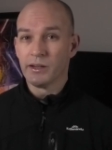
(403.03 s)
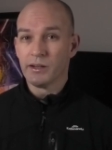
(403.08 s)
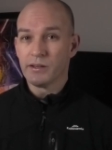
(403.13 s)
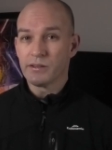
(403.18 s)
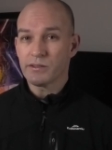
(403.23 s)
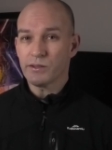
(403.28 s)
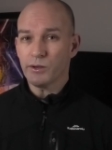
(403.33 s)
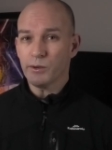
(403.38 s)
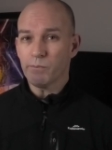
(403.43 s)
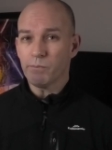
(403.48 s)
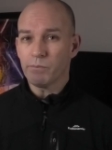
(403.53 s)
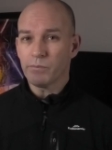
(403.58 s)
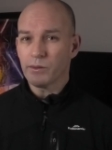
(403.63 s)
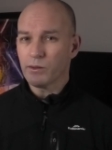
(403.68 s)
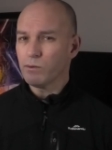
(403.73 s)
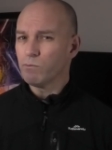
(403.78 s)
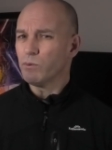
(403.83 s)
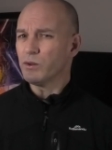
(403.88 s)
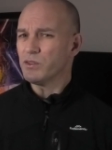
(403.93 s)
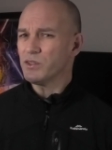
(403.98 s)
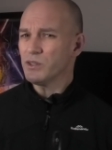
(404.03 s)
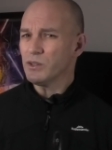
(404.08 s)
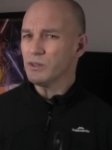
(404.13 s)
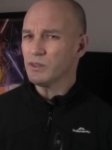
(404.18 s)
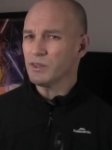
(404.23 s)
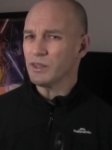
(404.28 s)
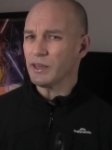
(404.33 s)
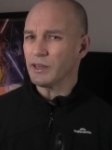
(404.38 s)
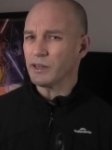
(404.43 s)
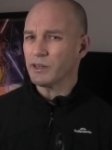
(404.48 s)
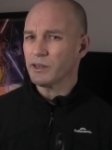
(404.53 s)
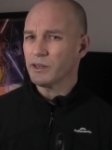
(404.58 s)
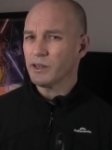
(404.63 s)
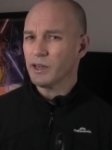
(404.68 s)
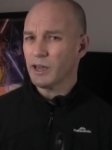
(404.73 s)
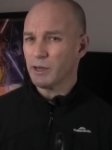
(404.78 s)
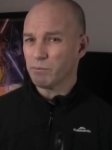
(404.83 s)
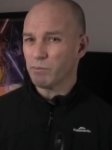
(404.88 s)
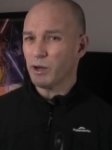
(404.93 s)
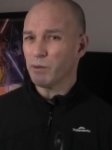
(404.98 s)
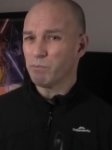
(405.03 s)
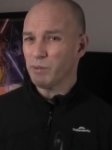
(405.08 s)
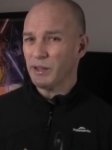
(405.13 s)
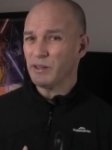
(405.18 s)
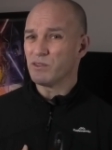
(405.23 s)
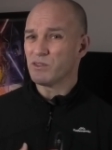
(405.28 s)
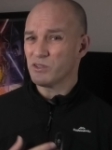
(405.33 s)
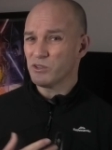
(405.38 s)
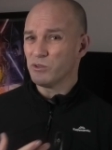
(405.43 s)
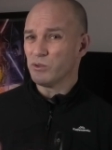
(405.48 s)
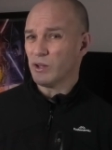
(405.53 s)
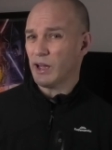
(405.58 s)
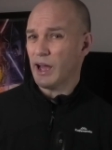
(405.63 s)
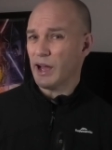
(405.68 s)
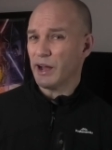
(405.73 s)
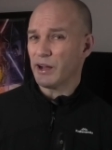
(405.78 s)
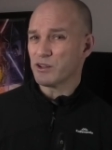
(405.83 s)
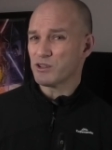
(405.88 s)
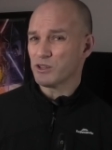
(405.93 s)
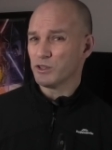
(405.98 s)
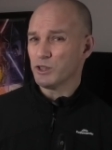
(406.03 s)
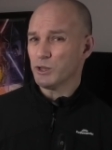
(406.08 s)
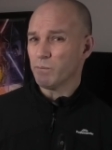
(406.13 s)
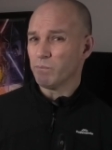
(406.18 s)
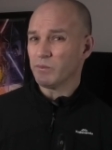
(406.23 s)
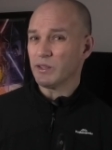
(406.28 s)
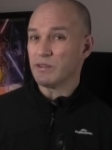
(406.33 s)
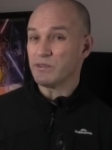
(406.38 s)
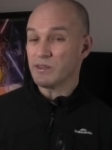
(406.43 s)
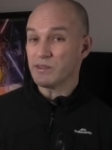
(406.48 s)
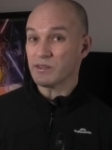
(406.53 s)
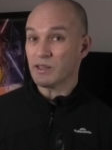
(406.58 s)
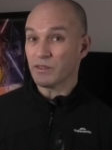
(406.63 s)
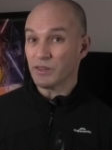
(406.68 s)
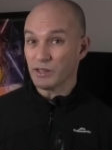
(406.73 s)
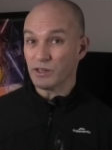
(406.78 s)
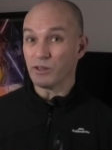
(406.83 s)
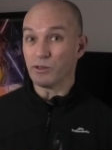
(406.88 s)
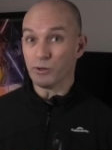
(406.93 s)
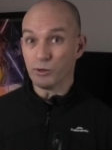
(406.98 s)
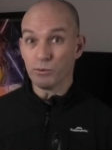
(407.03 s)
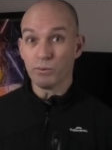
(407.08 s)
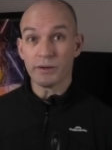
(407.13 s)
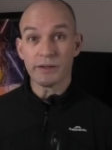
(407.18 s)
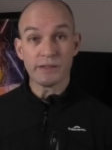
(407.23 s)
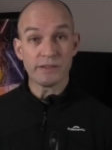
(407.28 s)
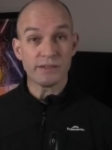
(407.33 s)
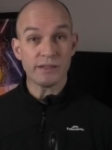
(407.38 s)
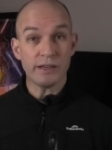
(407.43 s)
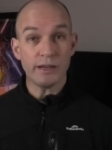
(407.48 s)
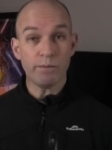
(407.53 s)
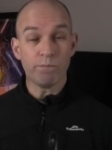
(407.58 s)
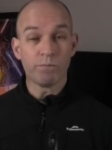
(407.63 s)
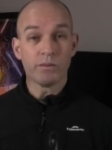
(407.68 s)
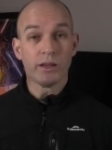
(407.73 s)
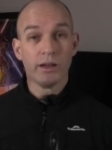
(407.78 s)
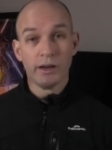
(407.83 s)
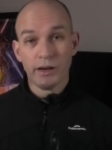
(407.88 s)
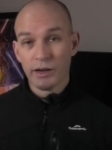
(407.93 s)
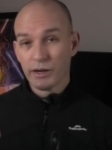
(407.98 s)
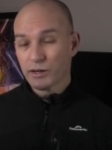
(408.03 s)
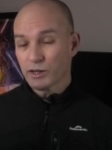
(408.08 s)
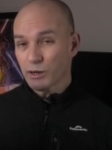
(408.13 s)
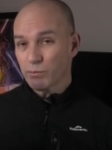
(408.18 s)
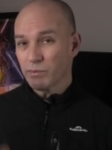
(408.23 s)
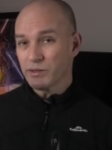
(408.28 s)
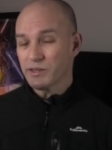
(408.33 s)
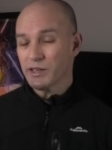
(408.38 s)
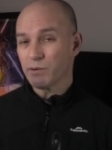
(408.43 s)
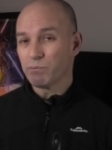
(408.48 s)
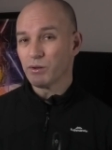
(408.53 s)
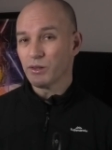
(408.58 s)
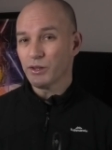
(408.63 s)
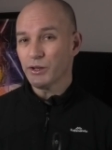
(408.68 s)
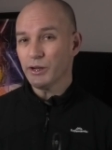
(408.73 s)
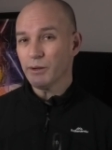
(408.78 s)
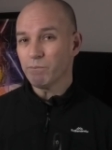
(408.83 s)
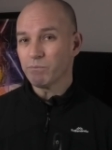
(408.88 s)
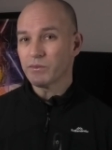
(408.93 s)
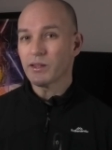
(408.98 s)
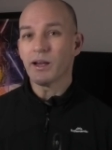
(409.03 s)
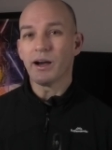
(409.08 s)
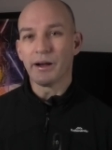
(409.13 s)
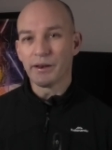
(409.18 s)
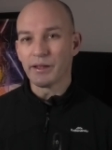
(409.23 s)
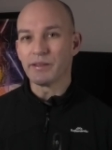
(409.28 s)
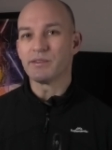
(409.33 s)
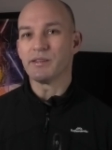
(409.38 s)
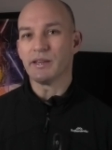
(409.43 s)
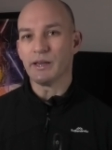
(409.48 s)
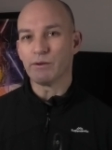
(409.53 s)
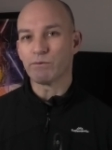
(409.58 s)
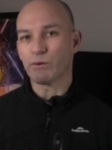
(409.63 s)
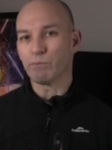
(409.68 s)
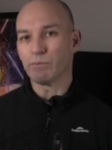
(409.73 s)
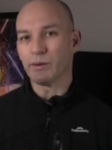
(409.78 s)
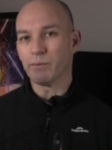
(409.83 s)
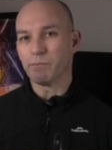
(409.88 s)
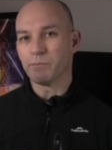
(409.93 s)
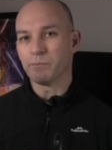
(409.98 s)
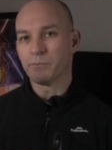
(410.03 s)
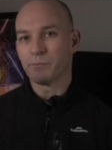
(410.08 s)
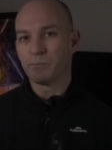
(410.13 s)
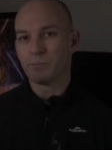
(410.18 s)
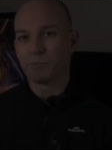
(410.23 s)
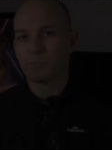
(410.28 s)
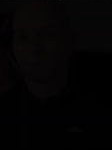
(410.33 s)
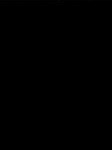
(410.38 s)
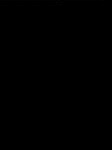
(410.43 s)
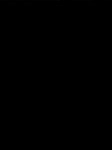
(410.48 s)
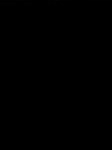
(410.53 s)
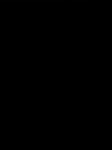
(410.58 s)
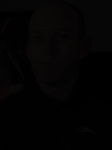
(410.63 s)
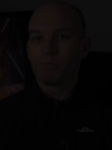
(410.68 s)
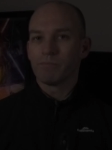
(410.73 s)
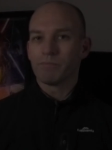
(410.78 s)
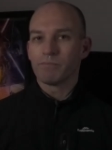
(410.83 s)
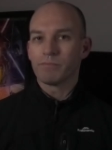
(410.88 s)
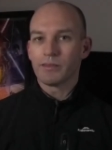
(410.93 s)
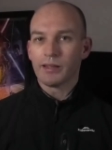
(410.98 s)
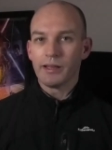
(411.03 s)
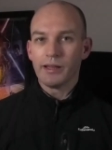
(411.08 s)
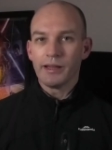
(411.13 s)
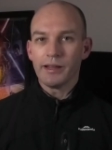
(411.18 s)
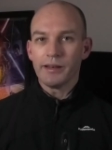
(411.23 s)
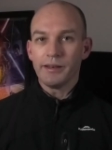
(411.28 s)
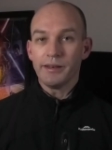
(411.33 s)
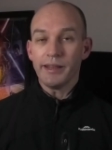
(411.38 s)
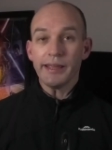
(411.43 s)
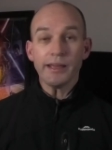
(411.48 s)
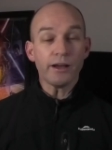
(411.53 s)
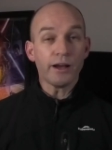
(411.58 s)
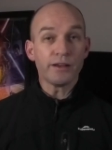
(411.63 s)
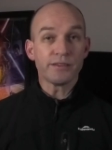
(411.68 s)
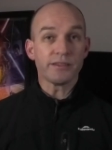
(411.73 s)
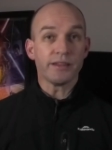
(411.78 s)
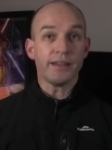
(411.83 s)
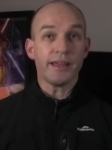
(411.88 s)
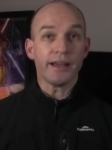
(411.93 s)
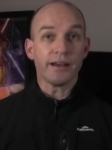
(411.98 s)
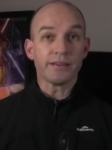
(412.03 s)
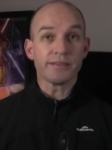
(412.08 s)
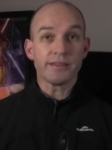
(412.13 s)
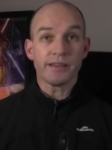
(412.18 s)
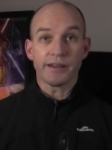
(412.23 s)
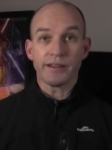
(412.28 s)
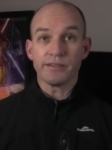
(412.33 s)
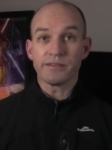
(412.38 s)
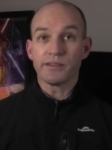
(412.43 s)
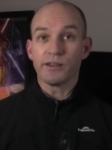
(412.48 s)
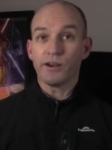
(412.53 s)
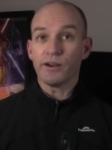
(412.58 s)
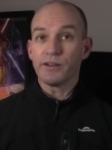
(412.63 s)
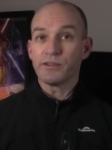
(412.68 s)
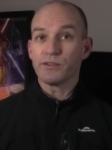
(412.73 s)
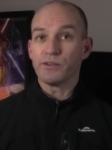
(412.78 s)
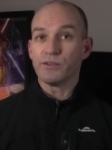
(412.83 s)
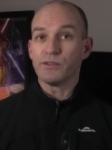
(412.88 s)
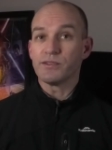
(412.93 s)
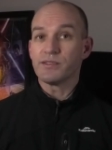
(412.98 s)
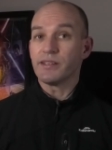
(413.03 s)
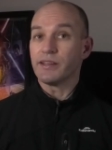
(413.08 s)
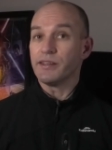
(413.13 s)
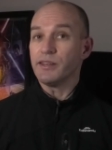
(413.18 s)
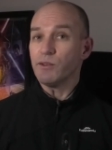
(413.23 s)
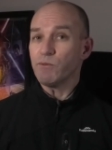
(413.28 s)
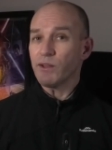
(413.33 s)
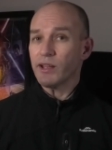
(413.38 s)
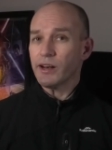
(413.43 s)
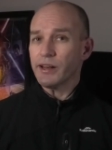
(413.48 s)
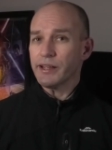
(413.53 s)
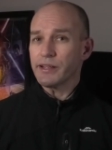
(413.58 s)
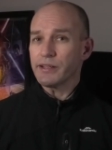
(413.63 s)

So, what do you think? Am I being too harsh on them? Is this something you want to see? Comment down below, I'd like to hear from you. NIO has announced that it's going to significantly